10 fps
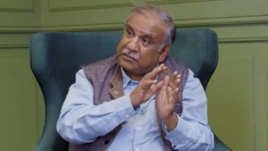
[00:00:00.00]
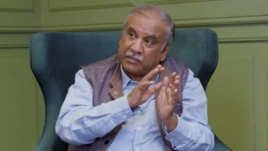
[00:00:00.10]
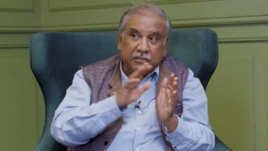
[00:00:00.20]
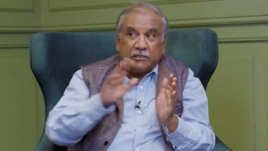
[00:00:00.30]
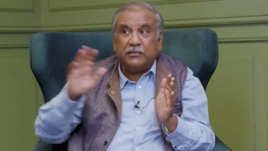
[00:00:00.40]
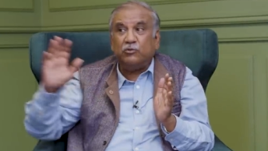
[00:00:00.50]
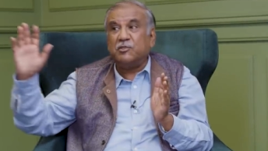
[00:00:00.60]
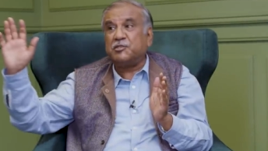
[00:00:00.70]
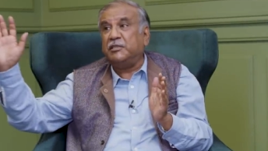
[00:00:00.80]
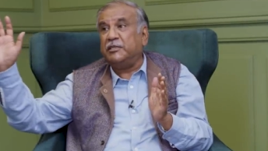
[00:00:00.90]

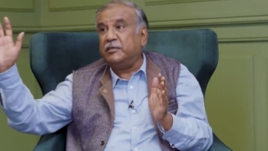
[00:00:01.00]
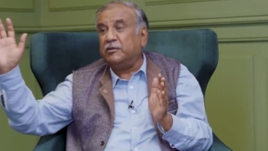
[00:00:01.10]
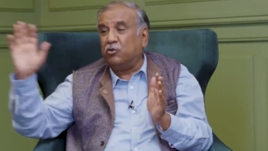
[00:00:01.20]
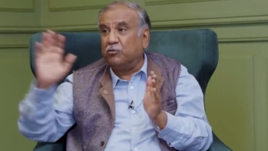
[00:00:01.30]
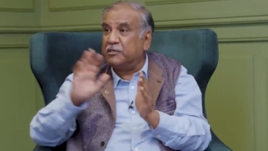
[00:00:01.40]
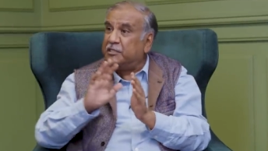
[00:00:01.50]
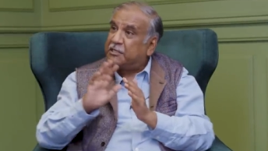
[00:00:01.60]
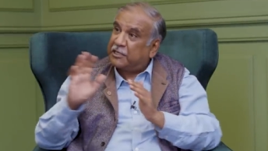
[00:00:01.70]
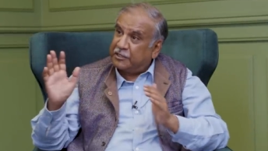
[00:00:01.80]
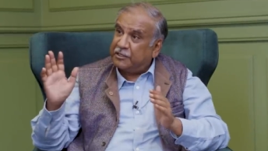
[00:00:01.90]
continuously over the
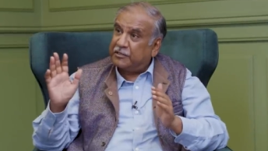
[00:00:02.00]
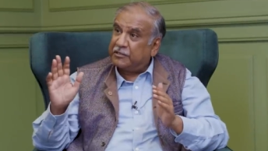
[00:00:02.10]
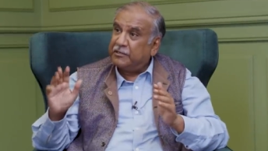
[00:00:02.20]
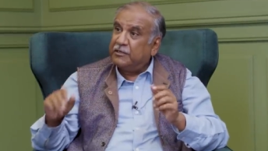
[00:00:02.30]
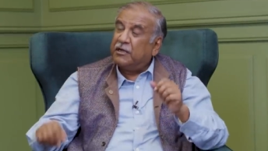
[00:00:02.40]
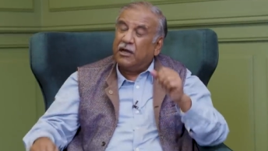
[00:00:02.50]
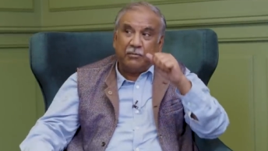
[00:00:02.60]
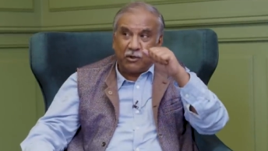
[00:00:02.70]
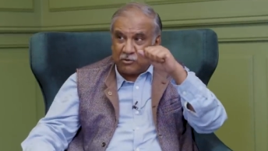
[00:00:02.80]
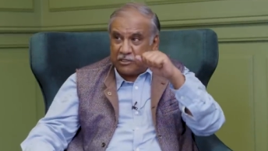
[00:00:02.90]
career
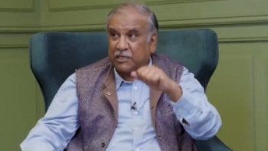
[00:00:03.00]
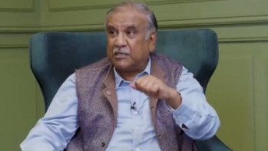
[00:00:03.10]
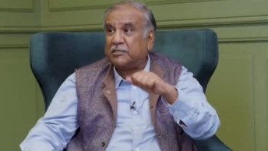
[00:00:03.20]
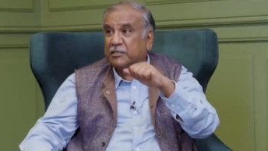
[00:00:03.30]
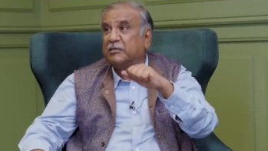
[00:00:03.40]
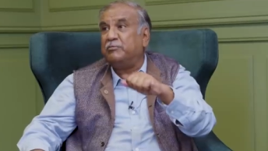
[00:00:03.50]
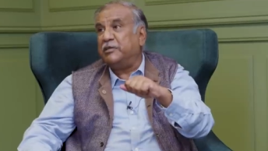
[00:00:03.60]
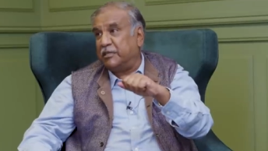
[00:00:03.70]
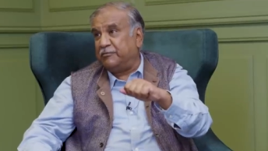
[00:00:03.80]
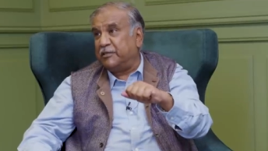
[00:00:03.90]
about the ethical
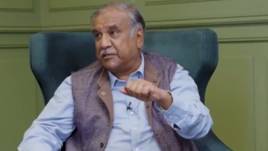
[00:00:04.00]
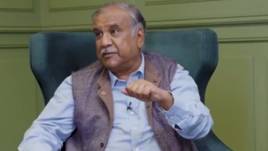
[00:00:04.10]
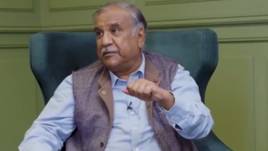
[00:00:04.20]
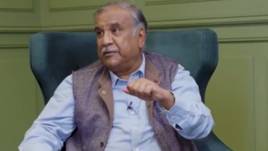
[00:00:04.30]
behavior.